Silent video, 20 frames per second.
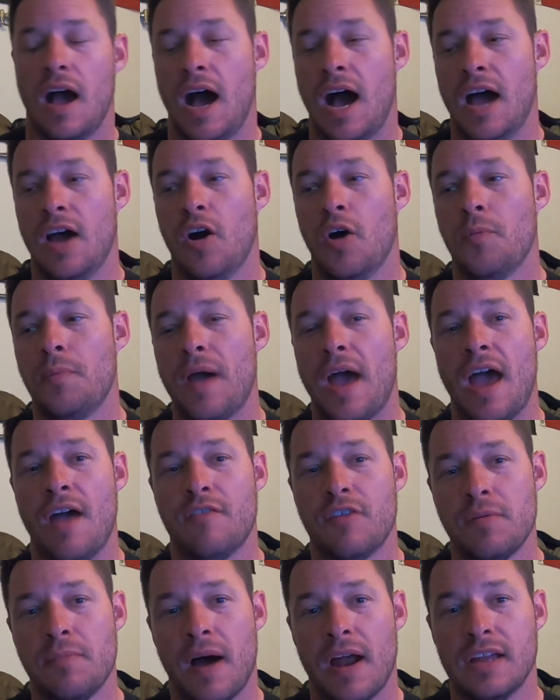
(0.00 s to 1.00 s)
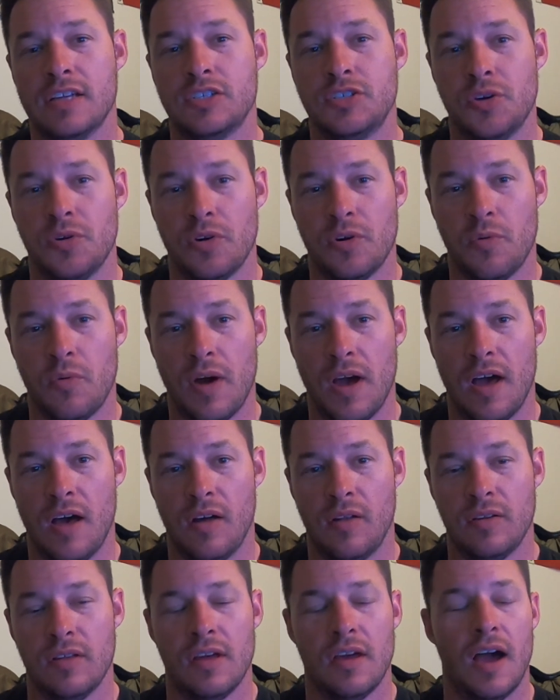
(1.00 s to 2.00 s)
I hope everybody's doing
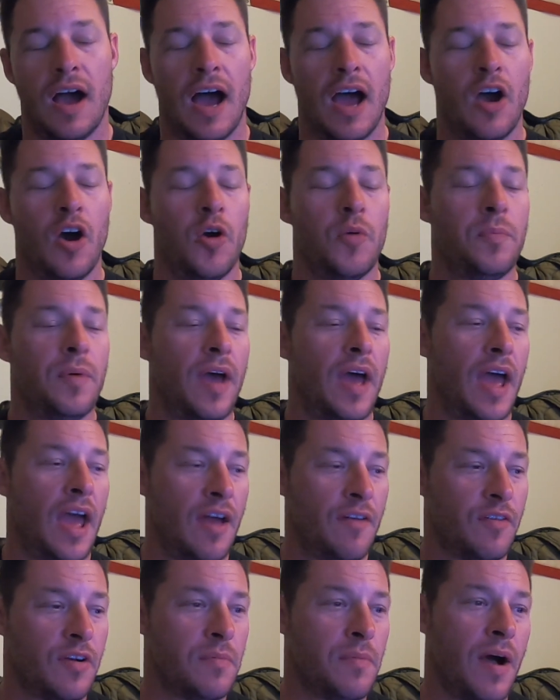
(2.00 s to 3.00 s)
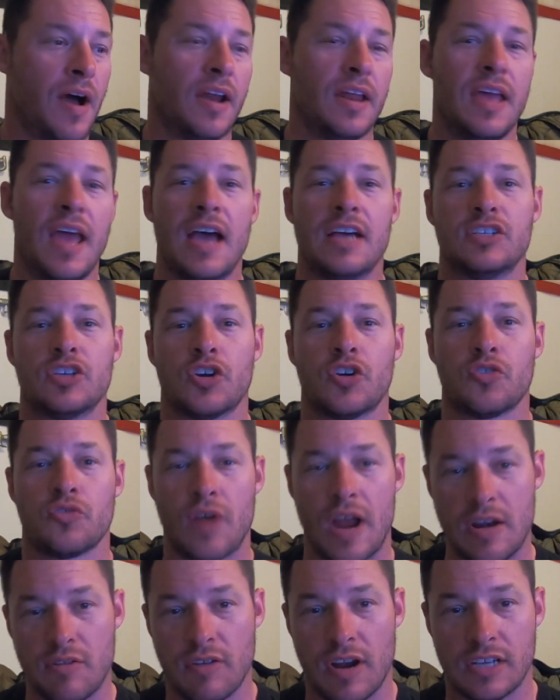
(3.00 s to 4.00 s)
well. I hope everybody has a
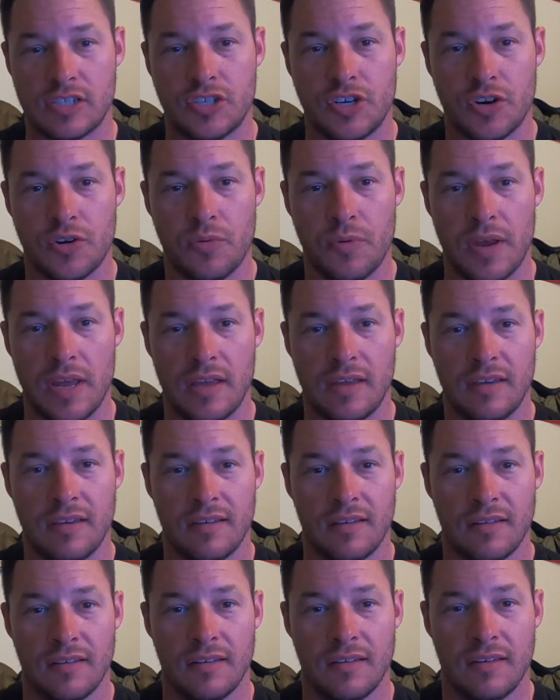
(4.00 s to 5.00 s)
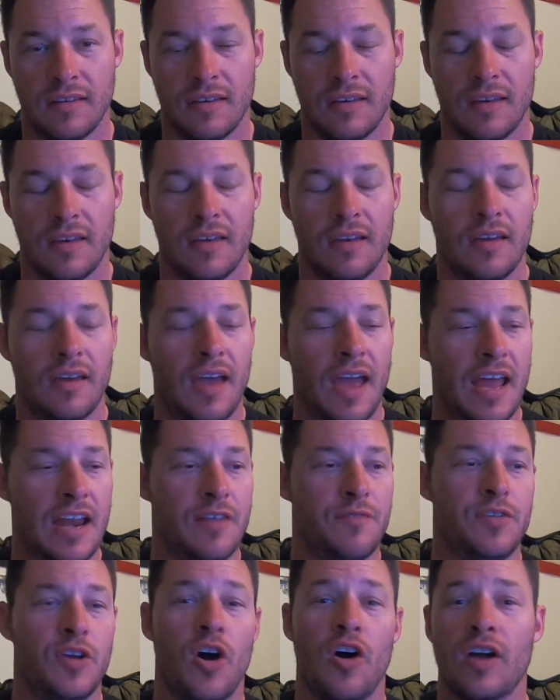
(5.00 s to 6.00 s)
great rest of your week. And
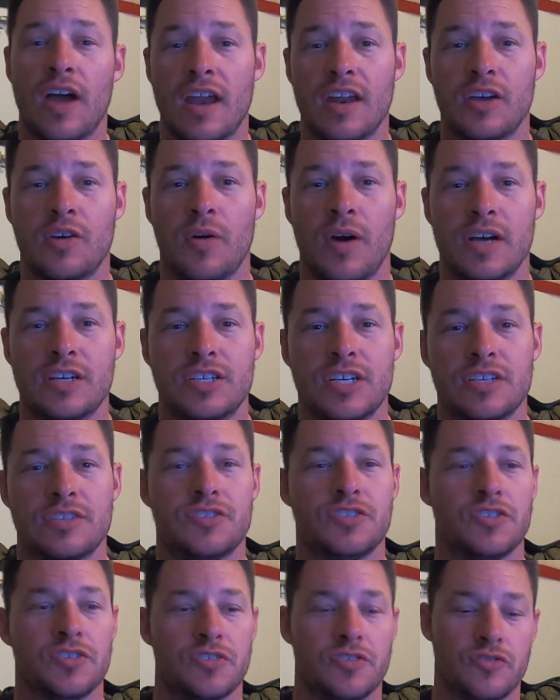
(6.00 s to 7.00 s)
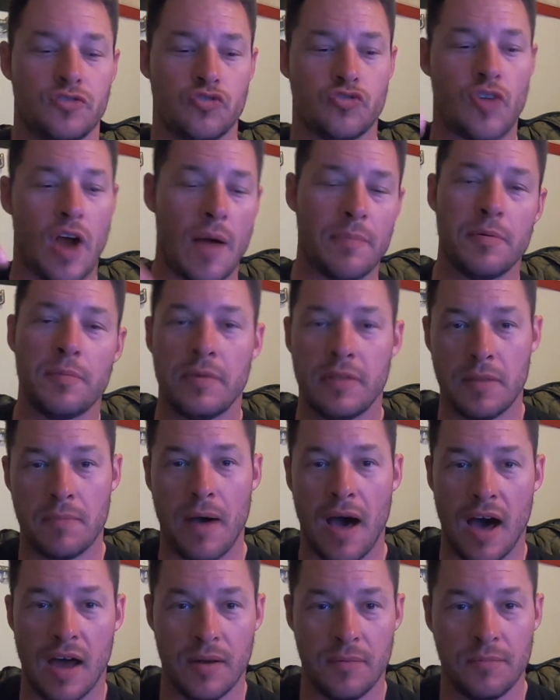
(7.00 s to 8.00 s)
if y'all got any questions, drop them in the
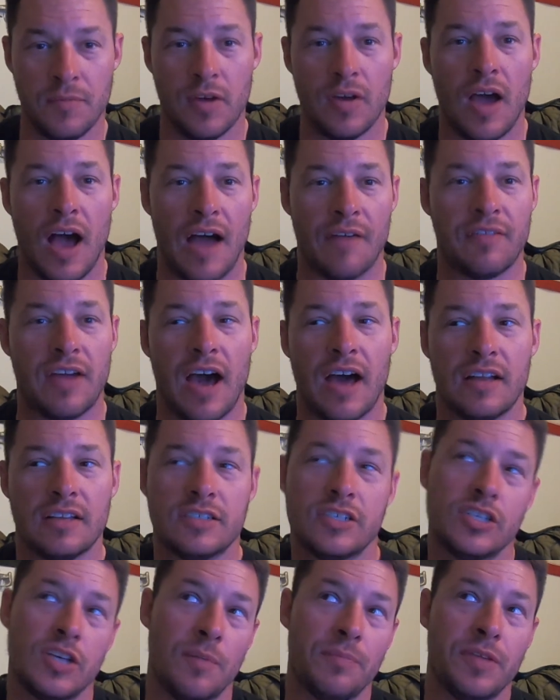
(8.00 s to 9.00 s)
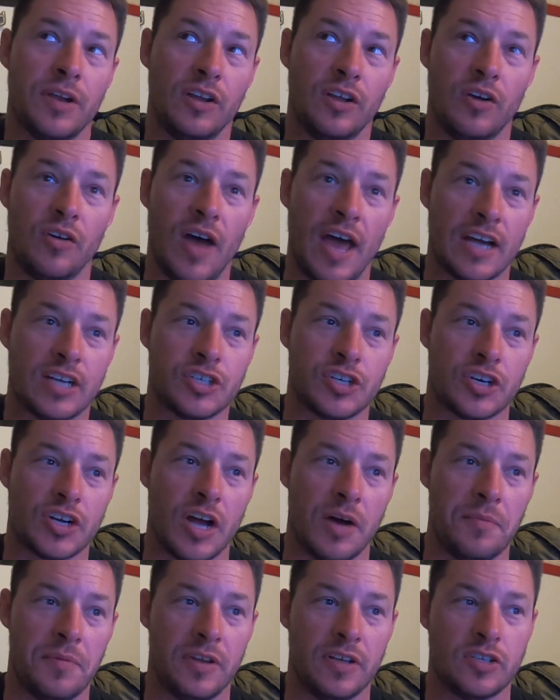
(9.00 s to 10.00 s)
bottom. I've got something a little extra
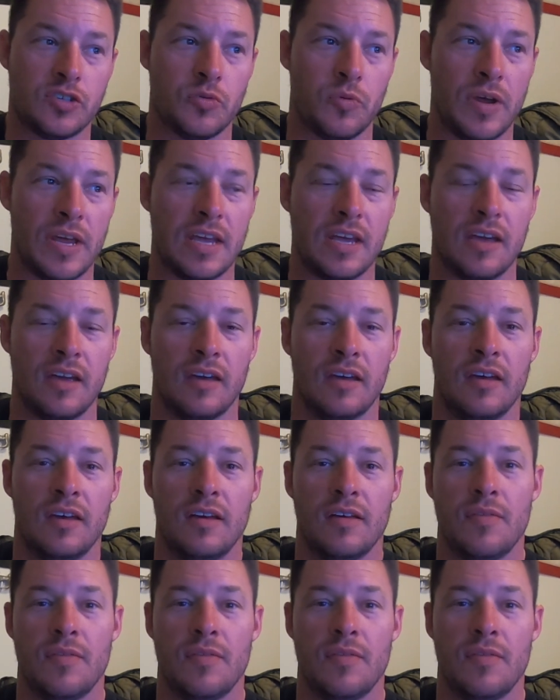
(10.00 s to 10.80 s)
coming this week.